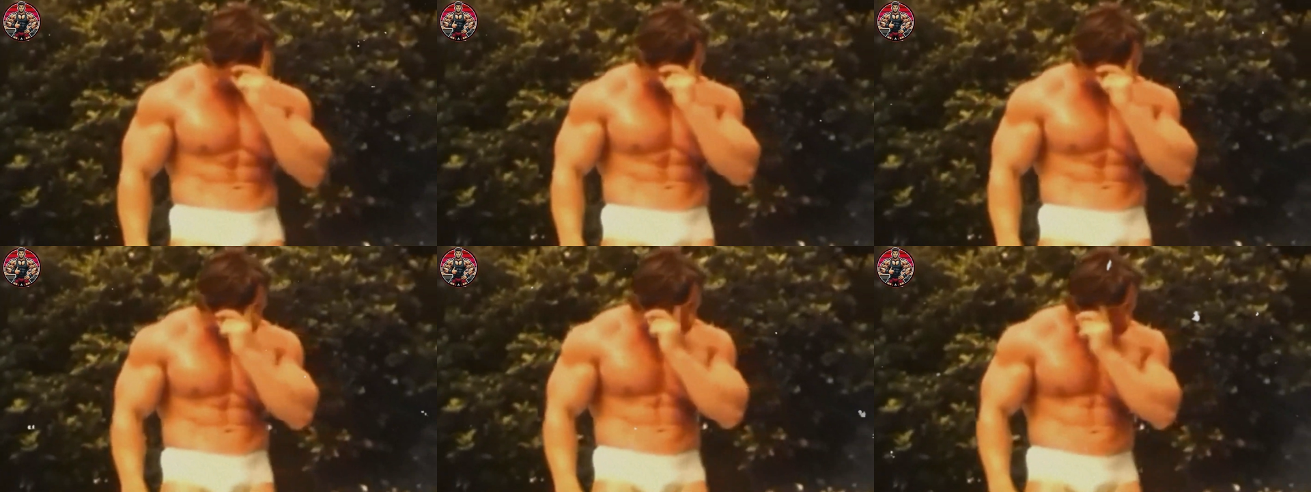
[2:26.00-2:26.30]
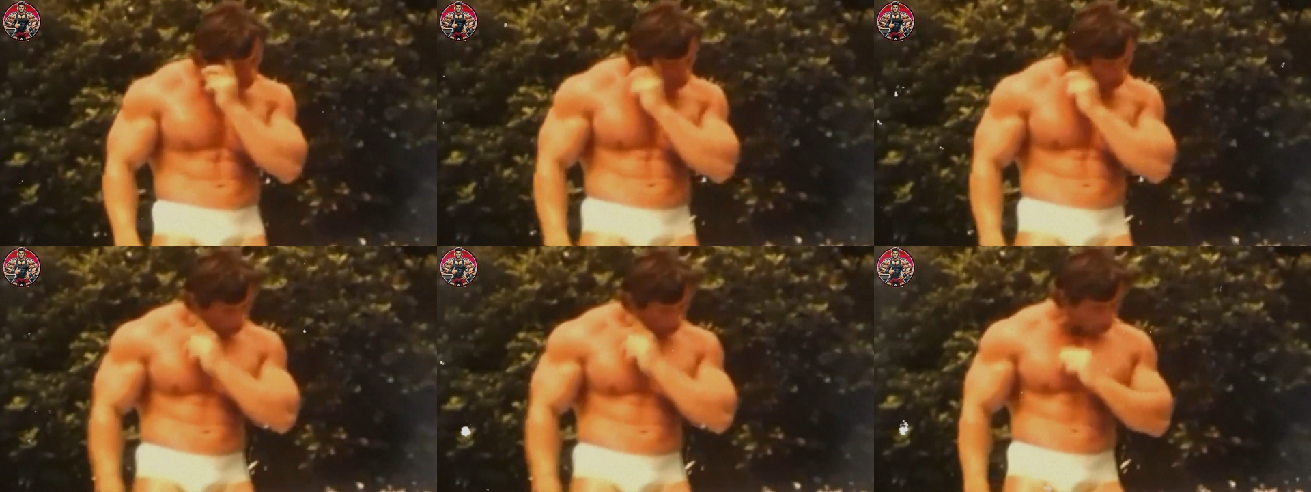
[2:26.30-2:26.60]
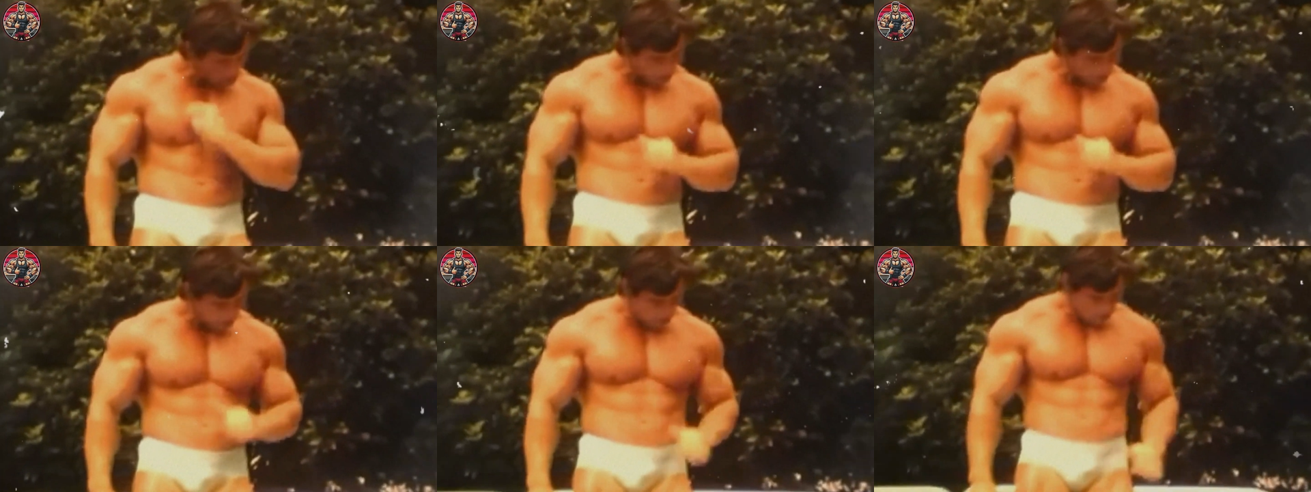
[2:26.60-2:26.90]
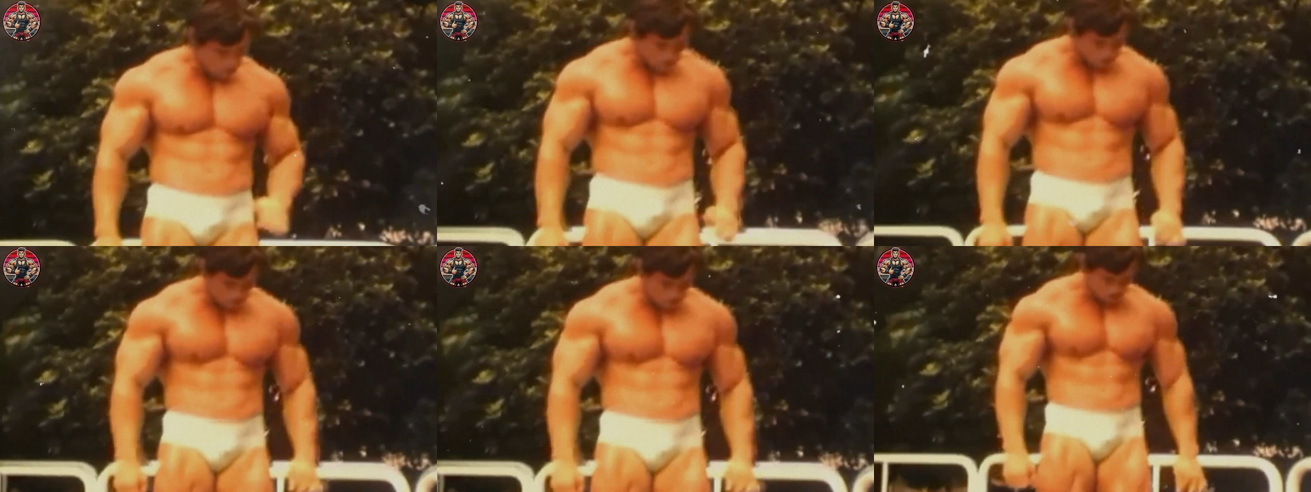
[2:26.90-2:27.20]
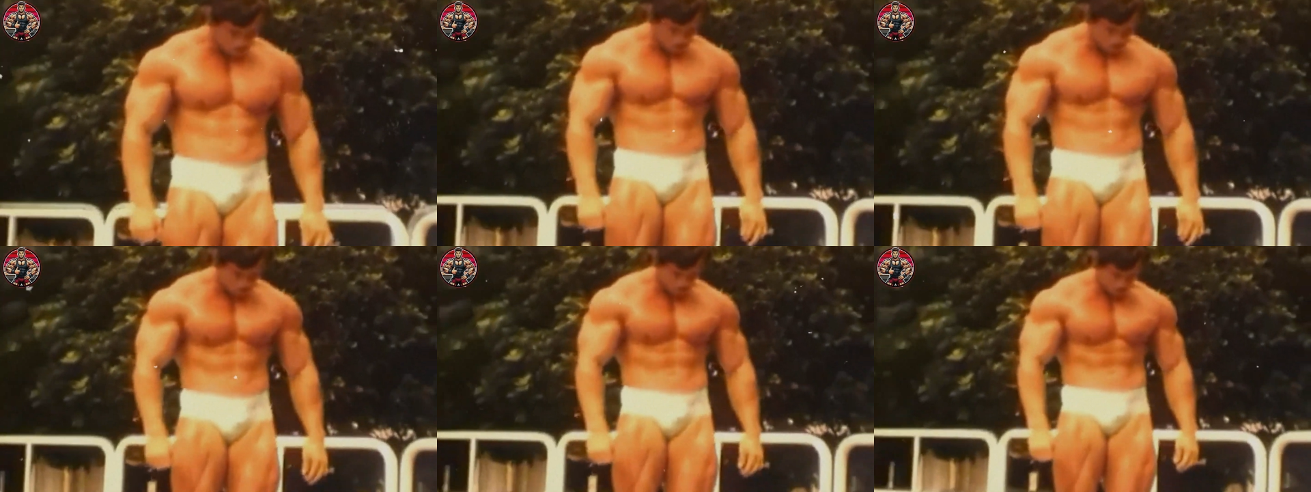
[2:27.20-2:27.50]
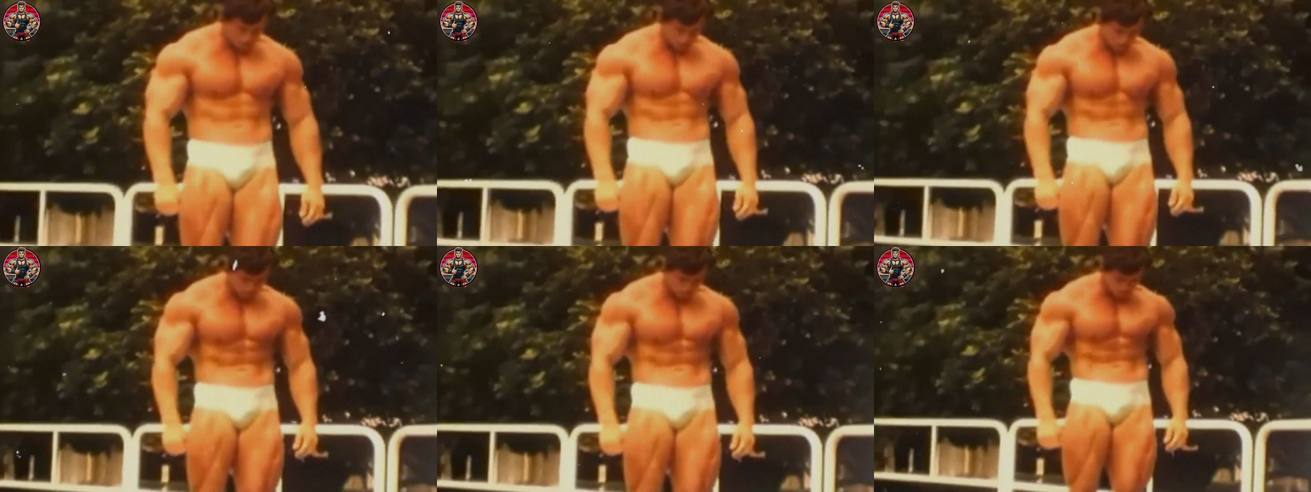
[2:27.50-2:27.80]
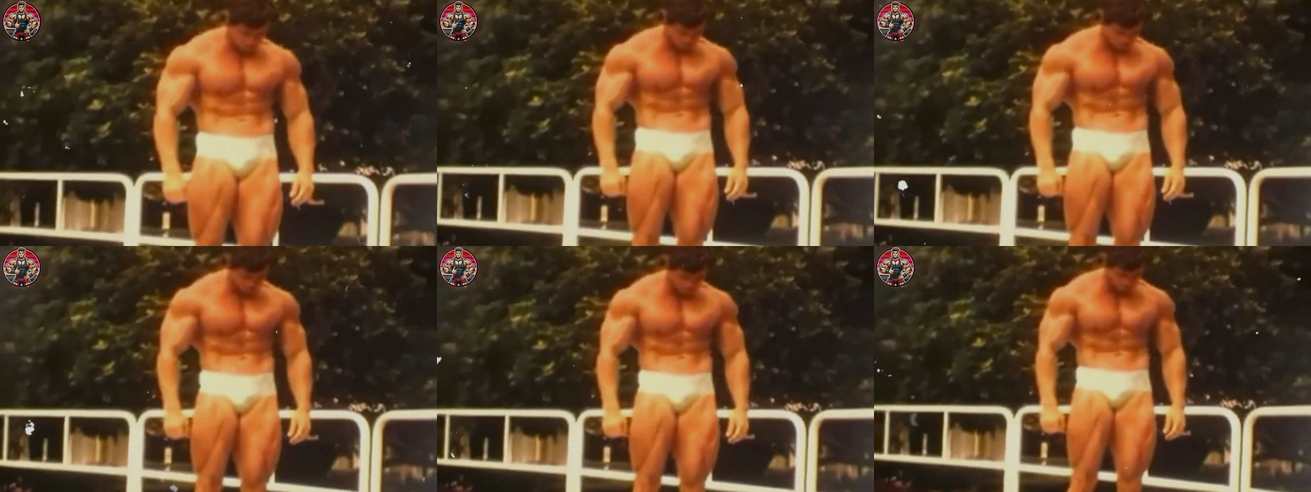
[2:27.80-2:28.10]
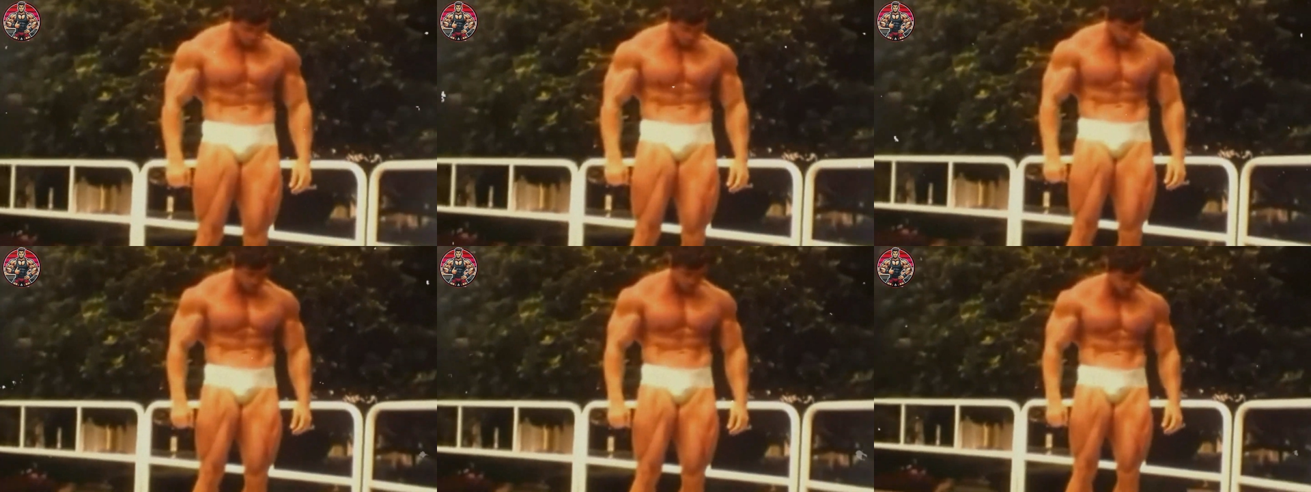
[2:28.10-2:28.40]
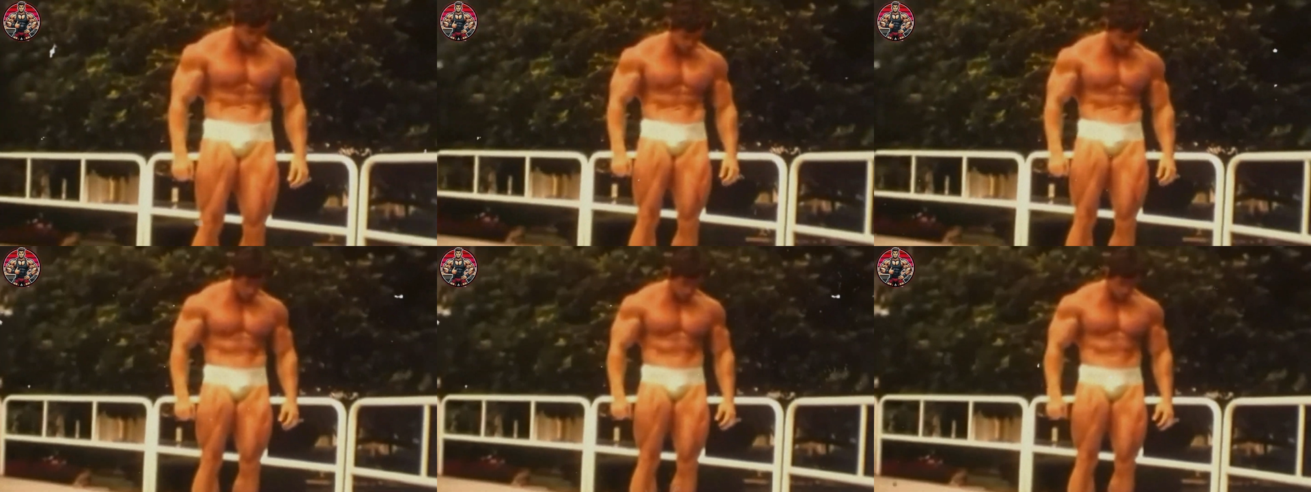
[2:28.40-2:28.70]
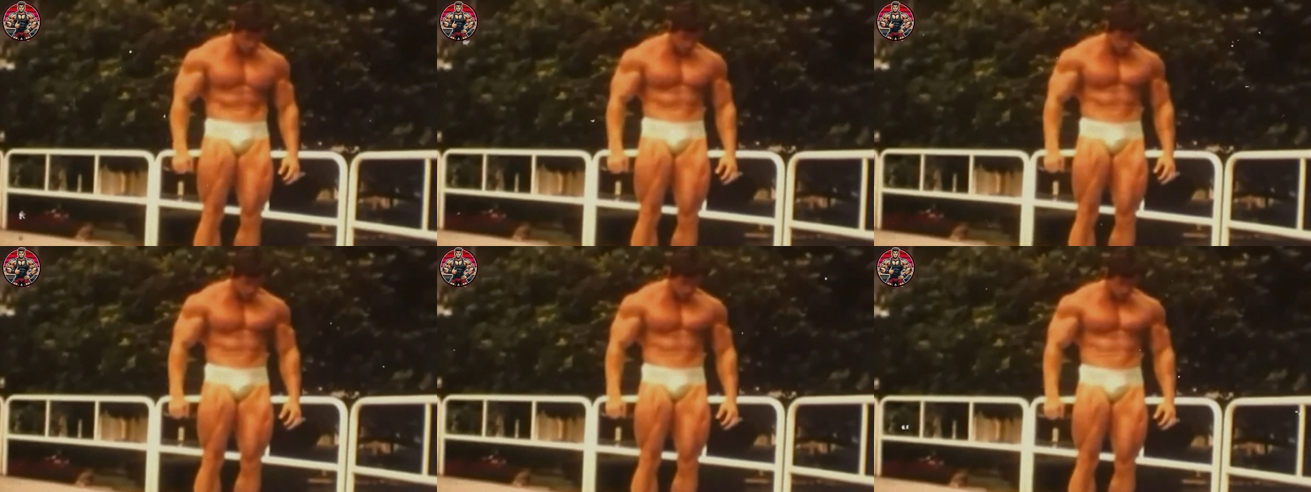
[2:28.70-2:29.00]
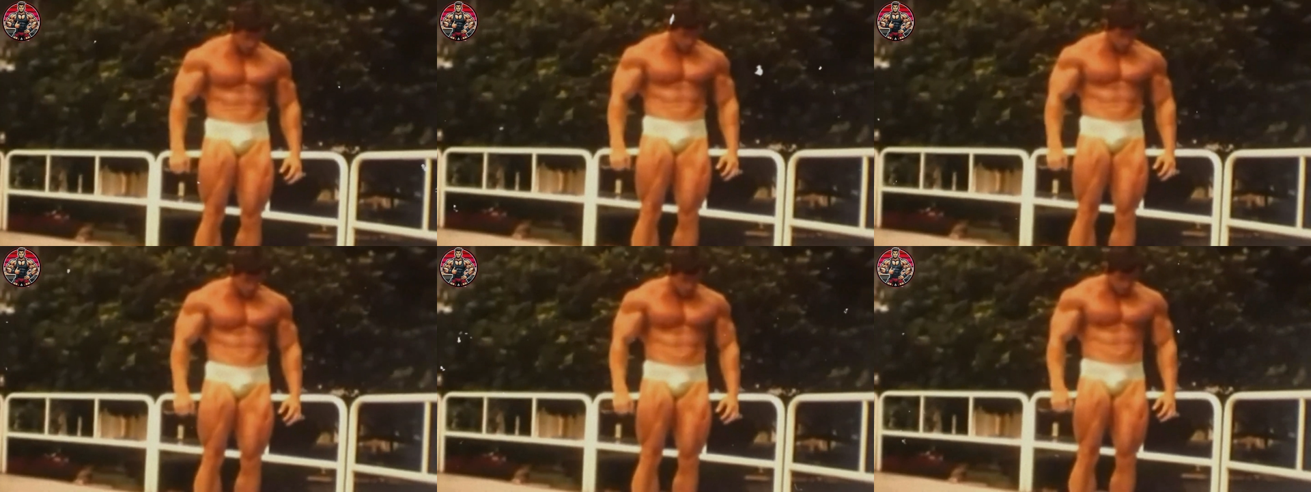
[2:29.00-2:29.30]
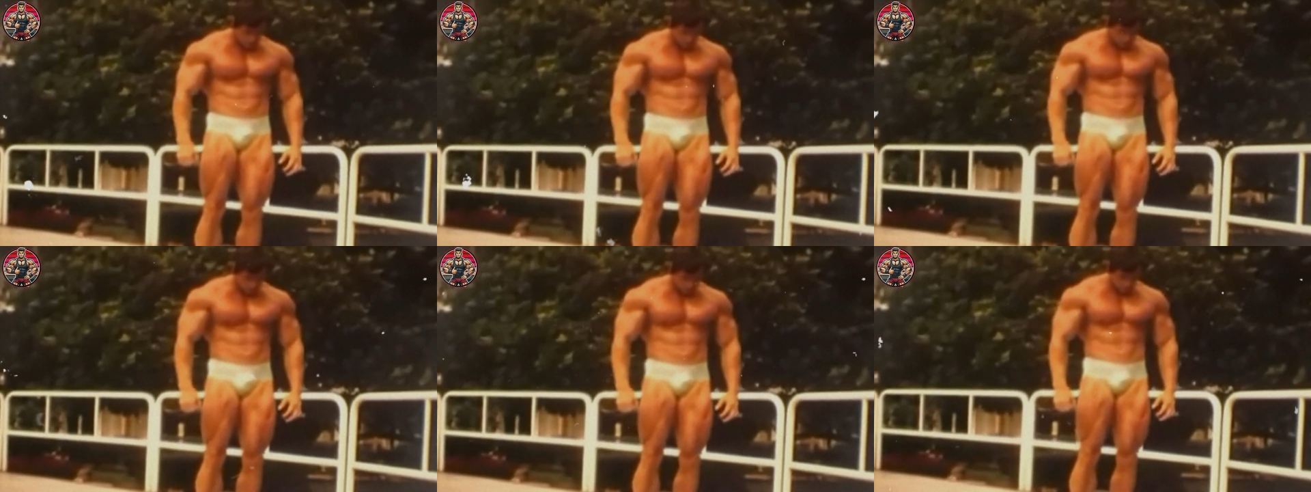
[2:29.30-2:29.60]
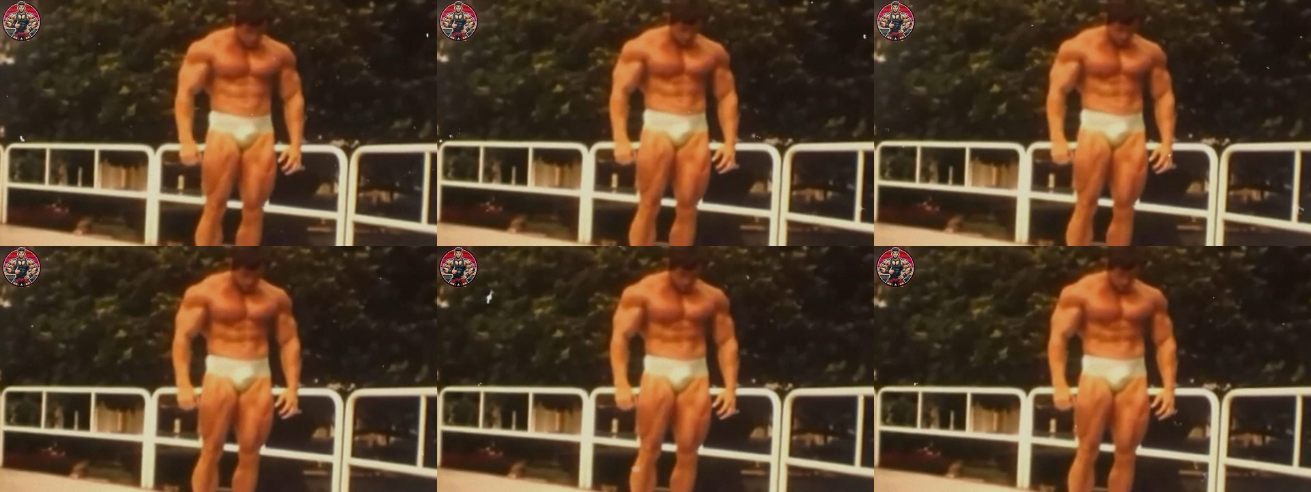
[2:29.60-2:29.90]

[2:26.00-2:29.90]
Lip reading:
(no speaker visible)